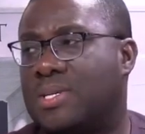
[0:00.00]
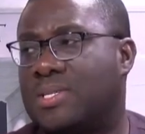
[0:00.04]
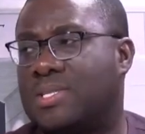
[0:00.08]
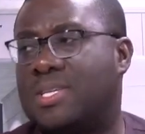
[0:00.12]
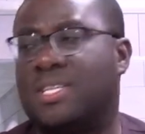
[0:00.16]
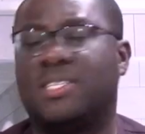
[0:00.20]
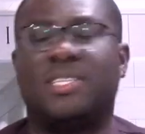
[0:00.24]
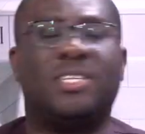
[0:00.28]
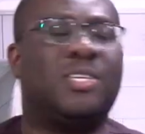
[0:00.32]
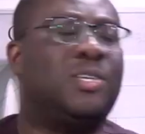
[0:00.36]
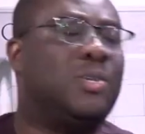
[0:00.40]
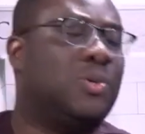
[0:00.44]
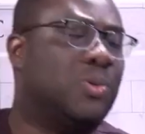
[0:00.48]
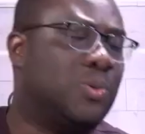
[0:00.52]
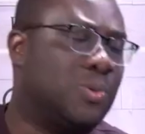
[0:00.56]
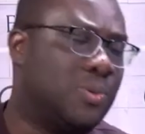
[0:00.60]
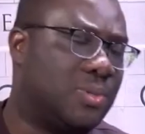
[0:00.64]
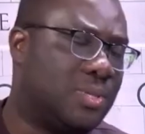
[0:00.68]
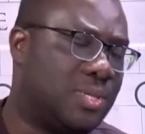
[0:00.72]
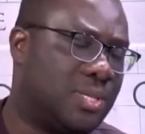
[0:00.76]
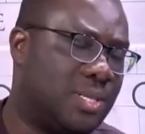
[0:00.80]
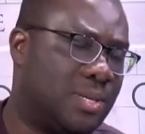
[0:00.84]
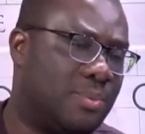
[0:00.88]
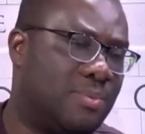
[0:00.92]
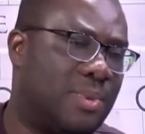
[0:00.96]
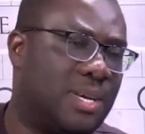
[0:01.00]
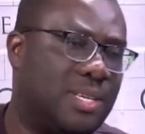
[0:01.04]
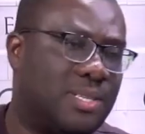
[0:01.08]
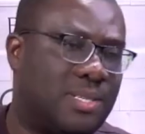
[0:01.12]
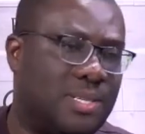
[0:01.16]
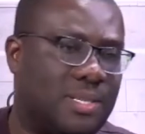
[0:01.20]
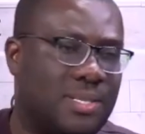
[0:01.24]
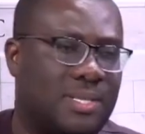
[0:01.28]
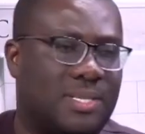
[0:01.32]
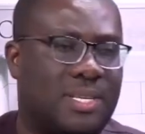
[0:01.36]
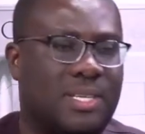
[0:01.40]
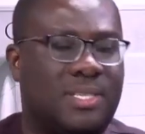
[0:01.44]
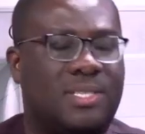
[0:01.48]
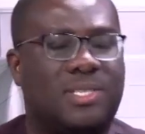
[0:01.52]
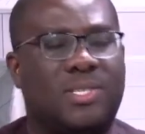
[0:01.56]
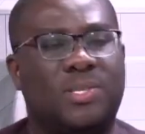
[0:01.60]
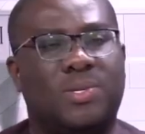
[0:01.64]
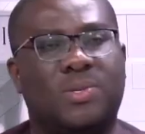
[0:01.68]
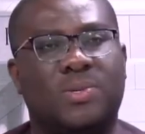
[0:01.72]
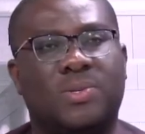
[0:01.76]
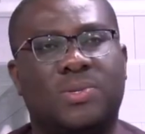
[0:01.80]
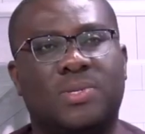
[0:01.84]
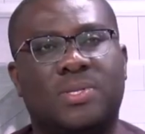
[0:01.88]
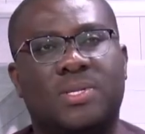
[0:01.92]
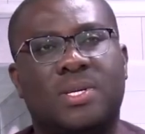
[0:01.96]
Sechi Hughes. You mentioned Sechi
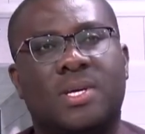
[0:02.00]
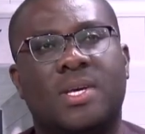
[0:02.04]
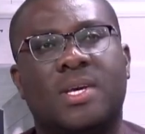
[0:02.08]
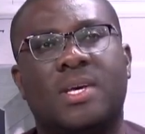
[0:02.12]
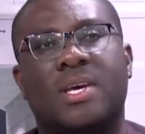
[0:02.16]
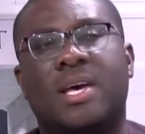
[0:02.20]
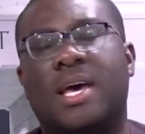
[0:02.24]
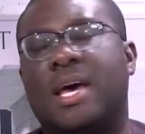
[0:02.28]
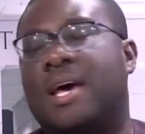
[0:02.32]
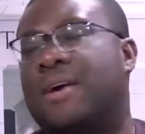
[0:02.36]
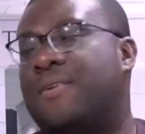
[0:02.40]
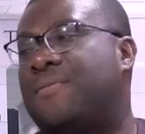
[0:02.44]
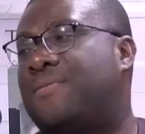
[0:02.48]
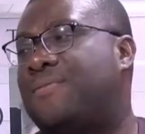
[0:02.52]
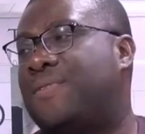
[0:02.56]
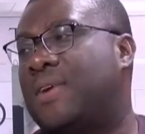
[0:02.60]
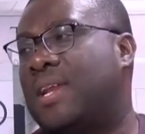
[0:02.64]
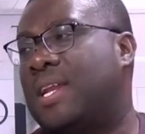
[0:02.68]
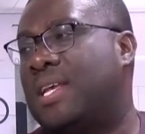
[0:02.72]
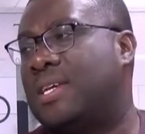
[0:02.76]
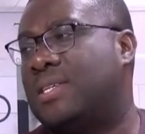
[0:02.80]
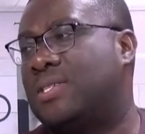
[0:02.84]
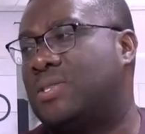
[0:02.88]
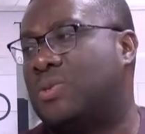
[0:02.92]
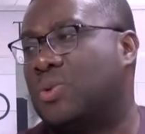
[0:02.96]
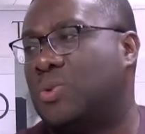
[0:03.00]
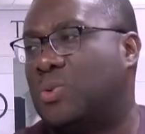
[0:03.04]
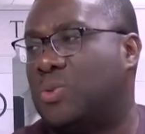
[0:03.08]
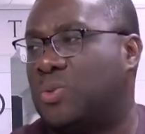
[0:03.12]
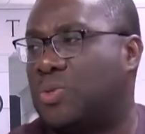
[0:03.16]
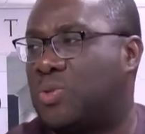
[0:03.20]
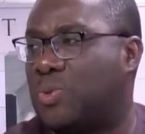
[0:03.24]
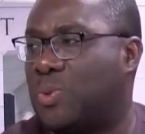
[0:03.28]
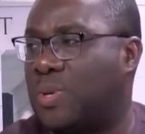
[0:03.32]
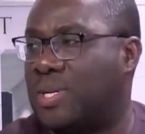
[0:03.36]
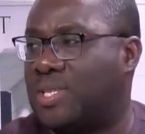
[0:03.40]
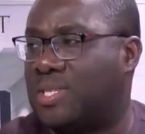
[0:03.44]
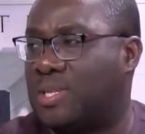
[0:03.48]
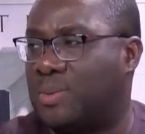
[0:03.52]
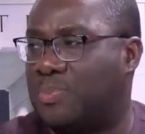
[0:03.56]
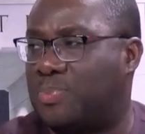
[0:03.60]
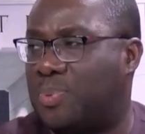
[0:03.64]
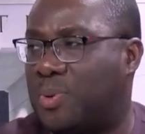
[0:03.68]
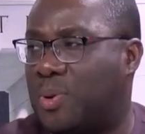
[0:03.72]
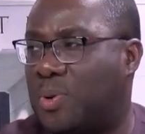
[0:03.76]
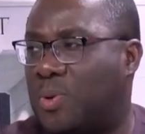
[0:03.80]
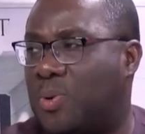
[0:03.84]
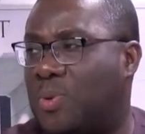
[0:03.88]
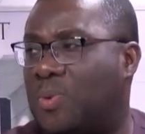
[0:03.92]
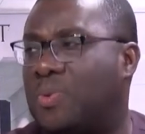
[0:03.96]
Hughes. Felix Owusu
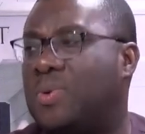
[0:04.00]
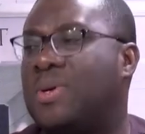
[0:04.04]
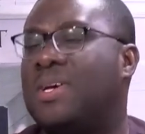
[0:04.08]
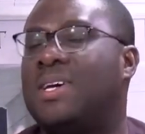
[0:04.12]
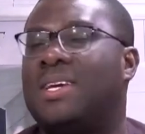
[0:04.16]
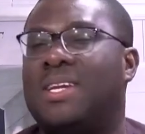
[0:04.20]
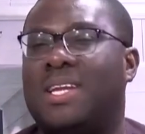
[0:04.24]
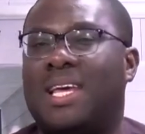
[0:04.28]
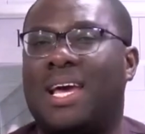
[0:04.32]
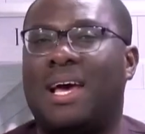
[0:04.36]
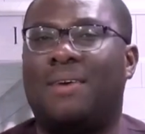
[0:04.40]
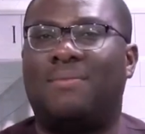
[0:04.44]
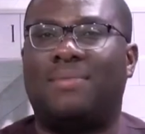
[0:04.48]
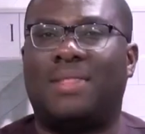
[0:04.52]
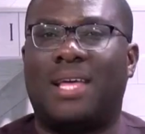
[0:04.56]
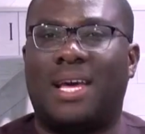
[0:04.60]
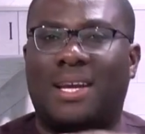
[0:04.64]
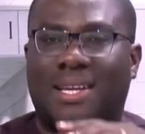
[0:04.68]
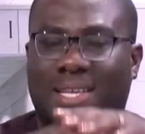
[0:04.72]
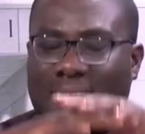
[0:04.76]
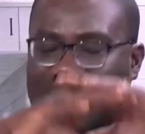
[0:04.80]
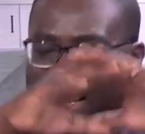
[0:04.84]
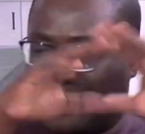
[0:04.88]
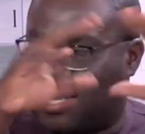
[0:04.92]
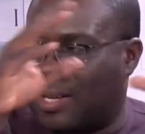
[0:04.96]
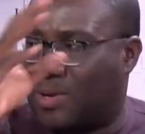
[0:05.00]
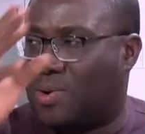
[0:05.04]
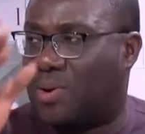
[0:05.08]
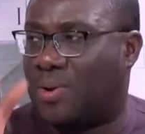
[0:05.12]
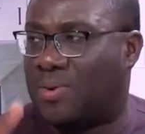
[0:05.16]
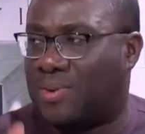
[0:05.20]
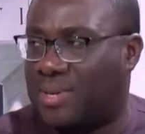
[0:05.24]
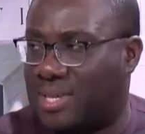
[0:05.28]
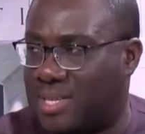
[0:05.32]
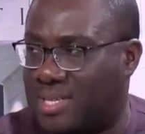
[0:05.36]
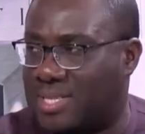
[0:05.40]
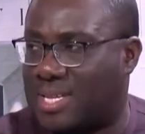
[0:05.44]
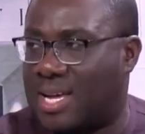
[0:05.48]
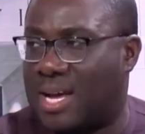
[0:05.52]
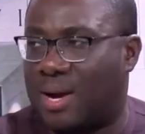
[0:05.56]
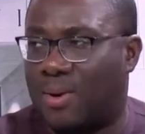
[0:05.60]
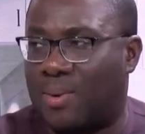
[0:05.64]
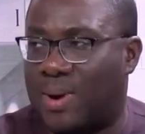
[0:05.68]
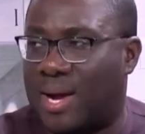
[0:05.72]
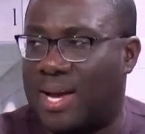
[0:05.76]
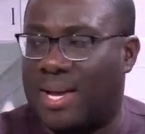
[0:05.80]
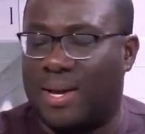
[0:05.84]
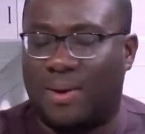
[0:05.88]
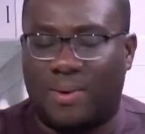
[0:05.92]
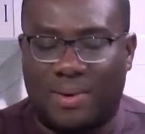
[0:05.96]
Japan. They have that category. These are
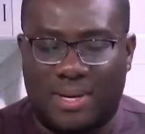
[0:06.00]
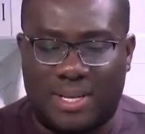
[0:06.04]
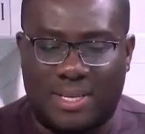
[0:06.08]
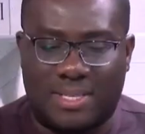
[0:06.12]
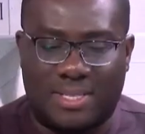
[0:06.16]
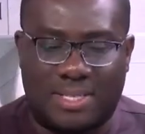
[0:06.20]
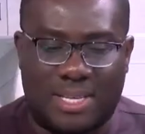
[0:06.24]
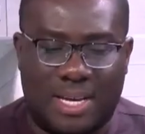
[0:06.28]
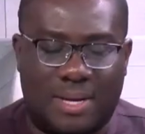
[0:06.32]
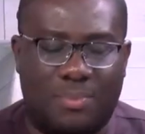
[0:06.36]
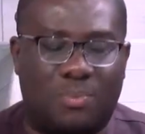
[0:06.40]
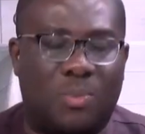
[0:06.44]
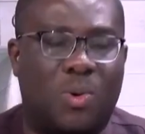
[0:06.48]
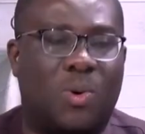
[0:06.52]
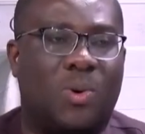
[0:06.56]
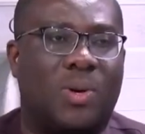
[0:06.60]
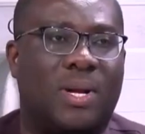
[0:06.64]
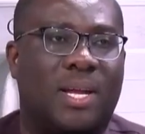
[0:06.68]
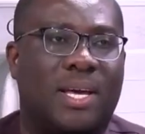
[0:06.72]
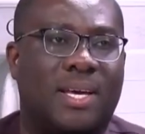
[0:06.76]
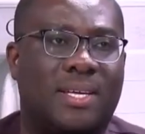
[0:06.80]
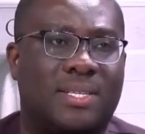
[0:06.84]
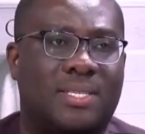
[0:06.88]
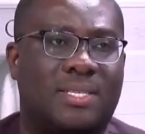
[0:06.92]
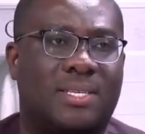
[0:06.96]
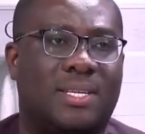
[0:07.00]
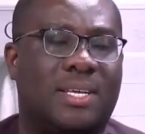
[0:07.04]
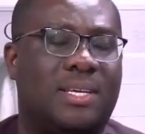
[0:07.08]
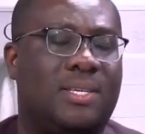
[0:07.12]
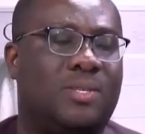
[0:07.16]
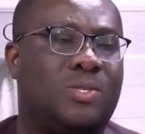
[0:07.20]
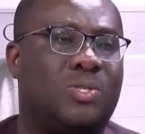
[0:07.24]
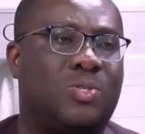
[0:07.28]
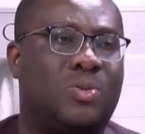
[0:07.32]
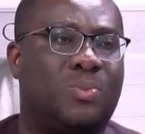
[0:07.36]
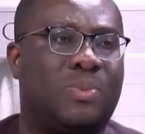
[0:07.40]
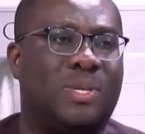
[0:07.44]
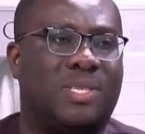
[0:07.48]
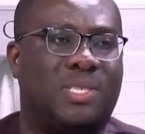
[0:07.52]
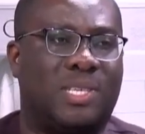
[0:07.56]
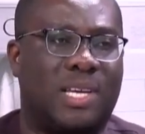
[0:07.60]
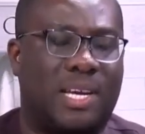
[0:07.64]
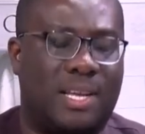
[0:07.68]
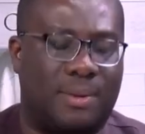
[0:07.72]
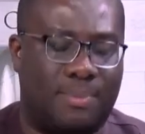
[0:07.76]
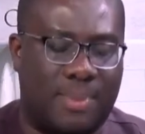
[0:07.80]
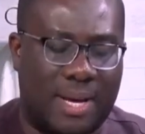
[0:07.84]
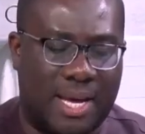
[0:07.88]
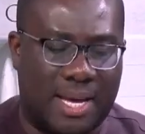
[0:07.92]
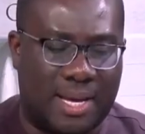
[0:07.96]
our elders that more or less, it used to be
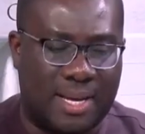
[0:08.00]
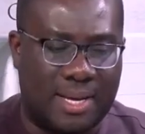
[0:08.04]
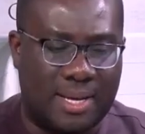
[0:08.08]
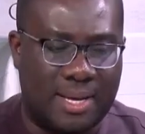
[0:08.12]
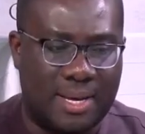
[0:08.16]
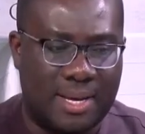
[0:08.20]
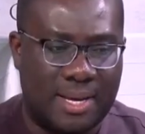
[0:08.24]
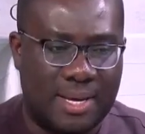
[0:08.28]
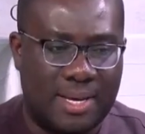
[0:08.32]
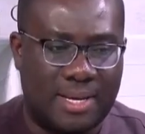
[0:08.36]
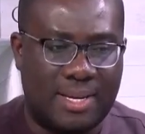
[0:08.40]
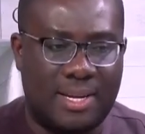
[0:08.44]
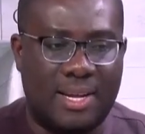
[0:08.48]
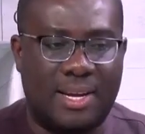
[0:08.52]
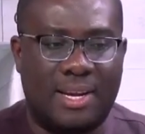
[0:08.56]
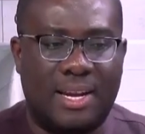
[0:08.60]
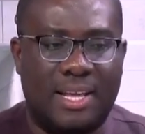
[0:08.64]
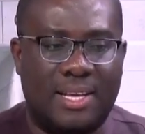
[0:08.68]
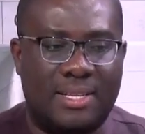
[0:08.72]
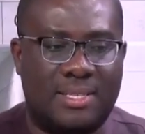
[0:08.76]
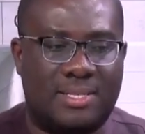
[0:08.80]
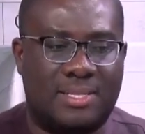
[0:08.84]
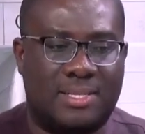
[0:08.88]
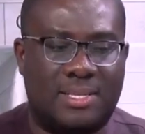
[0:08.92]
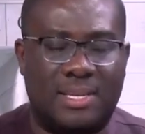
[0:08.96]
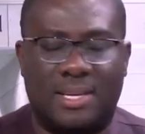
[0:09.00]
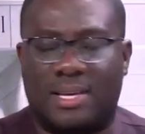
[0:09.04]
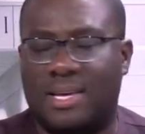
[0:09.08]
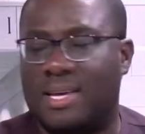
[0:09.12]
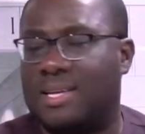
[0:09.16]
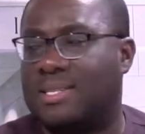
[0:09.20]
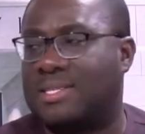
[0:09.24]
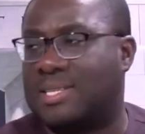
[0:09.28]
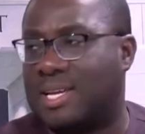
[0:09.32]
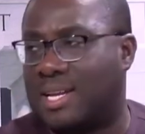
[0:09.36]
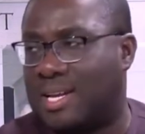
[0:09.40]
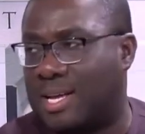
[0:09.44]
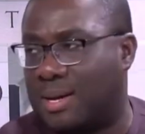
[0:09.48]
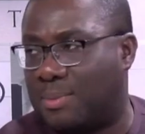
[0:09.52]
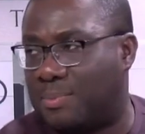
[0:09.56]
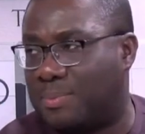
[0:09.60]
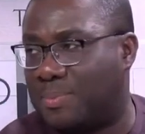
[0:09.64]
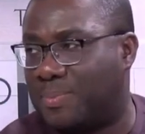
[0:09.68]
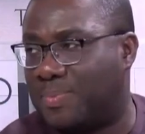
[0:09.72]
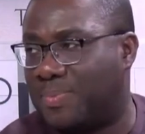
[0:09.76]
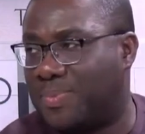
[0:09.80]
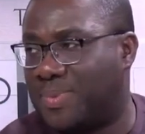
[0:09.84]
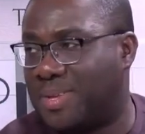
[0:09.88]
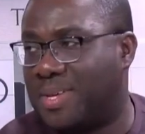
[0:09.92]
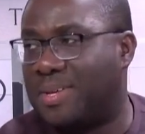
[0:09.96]
chaired by the late C.K. Tedam,
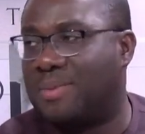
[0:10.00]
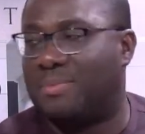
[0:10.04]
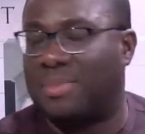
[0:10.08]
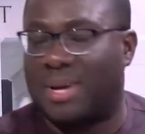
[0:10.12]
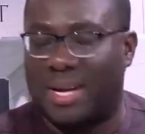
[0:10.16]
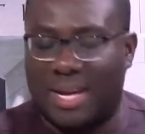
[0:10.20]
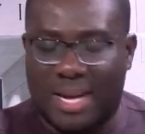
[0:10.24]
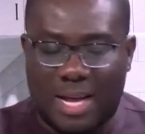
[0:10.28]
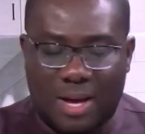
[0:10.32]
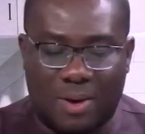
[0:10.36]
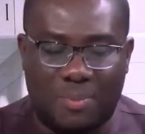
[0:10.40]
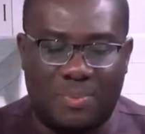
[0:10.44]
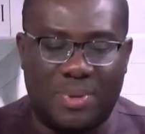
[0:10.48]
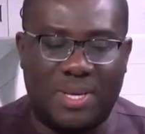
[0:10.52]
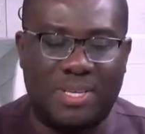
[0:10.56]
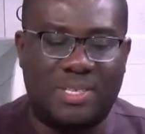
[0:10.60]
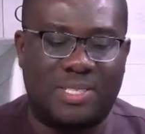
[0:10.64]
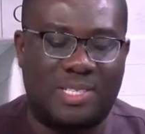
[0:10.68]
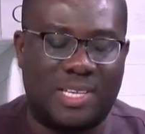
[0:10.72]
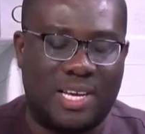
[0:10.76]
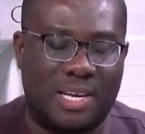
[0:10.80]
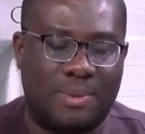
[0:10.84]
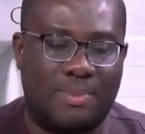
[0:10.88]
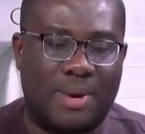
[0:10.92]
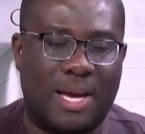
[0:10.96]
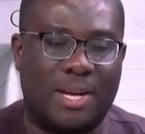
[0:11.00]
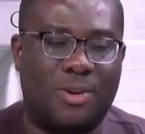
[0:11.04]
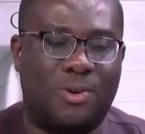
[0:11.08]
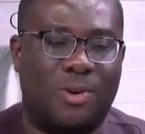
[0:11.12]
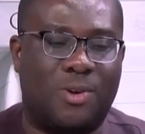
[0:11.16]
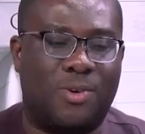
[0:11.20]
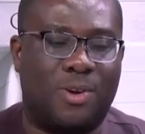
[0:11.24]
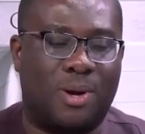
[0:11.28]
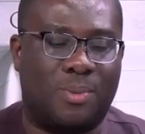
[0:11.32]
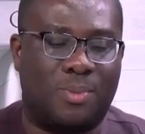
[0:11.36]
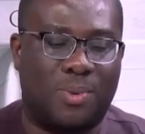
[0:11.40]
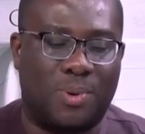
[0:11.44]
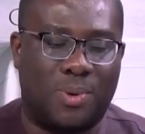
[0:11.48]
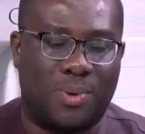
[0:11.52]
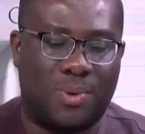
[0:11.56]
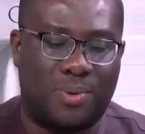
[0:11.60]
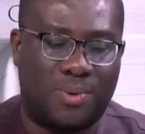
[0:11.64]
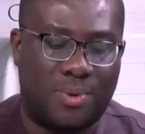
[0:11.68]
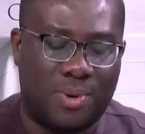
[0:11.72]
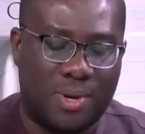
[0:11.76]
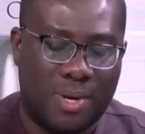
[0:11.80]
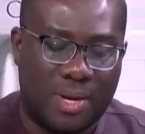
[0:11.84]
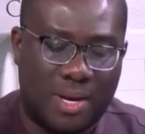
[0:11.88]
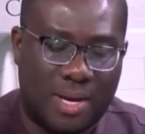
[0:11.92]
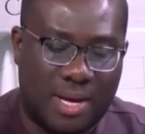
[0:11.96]
and now being chaired by the
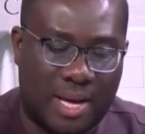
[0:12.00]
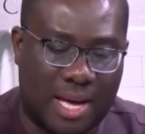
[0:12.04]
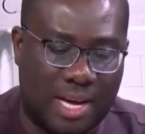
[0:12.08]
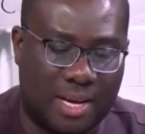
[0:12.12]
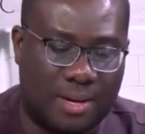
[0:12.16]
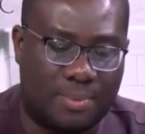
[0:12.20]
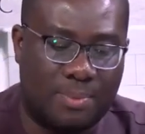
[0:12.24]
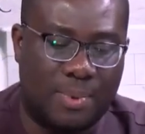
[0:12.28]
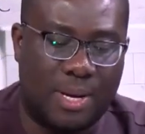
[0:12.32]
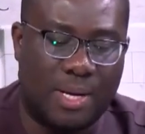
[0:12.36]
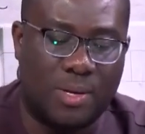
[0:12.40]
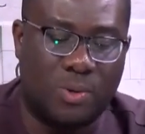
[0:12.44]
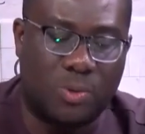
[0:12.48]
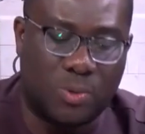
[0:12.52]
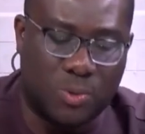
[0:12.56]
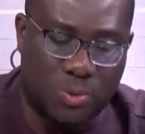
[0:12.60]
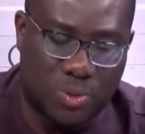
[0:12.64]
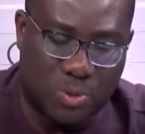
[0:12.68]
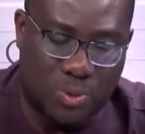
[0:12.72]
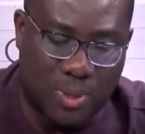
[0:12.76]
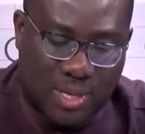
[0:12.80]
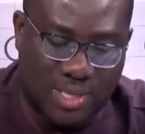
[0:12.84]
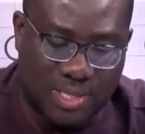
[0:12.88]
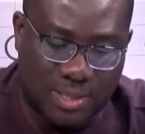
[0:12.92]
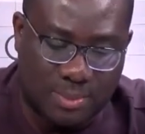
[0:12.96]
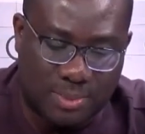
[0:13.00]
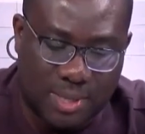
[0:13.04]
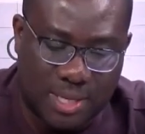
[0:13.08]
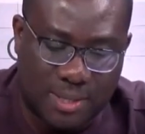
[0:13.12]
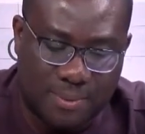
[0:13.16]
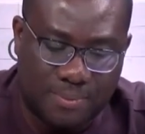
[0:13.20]
Honorable Hackman Owusu-Agyemang.